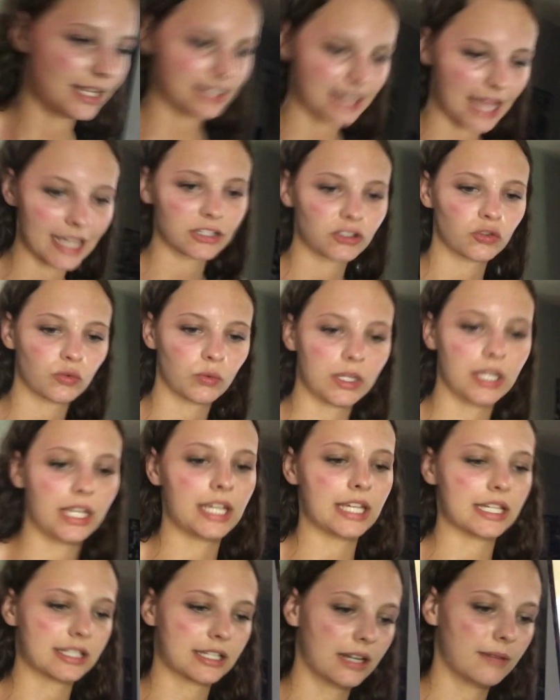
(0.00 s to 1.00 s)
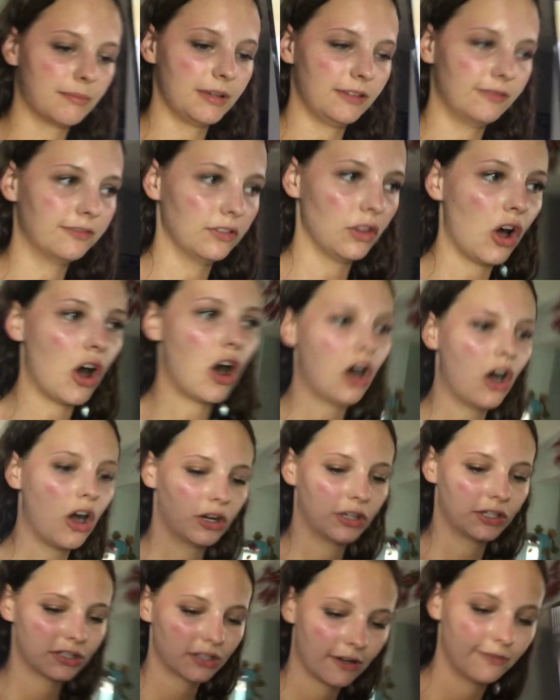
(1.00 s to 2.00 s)
Next week is gonna be
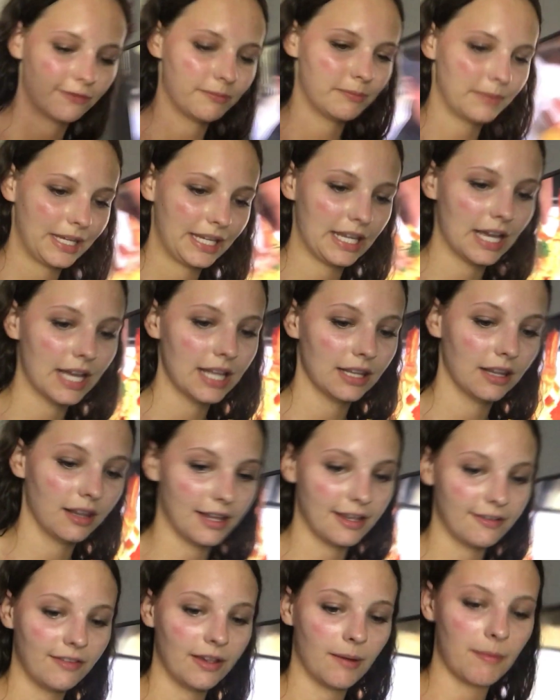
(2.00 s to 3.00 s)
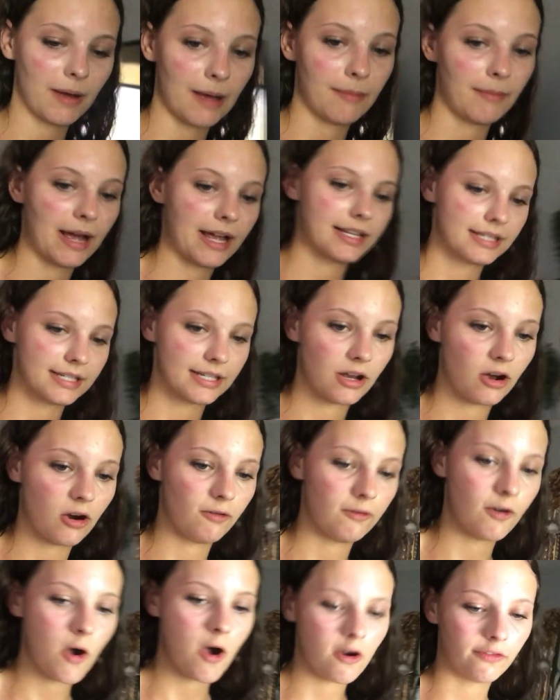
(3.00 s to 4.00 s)
vlogs of me living by
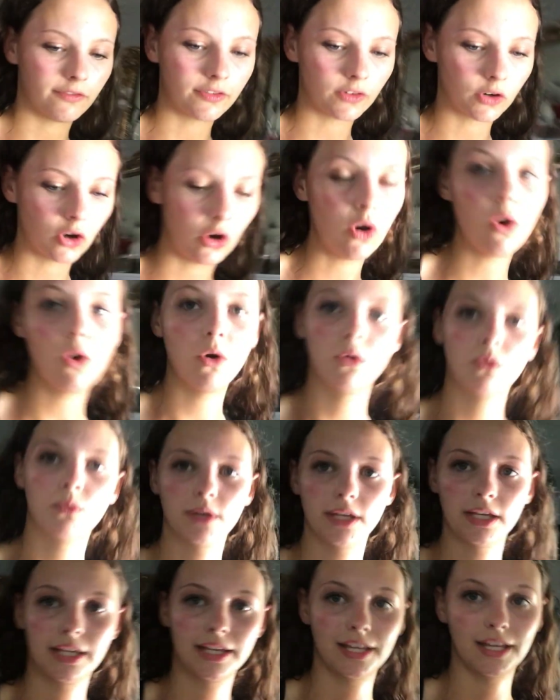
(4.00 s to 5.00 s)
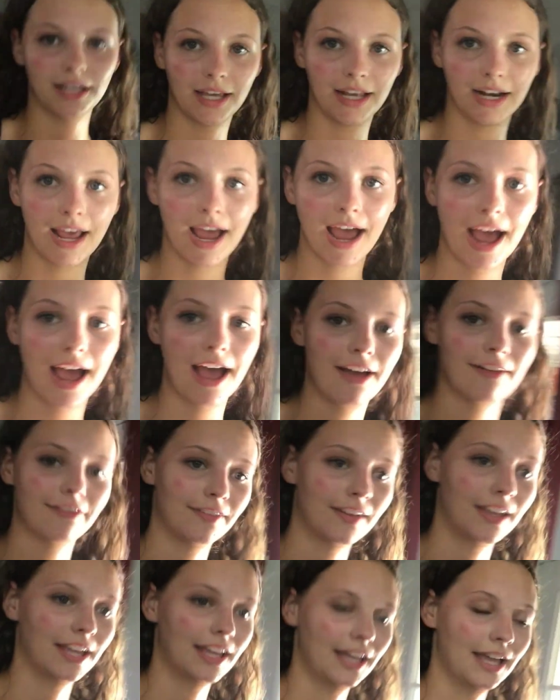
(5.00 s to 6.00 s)
myself for a whole week and a
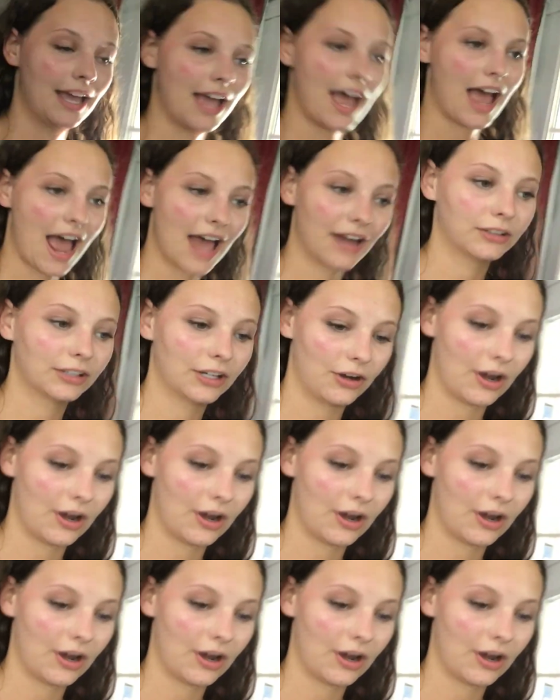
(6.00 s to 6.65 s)
half. I don't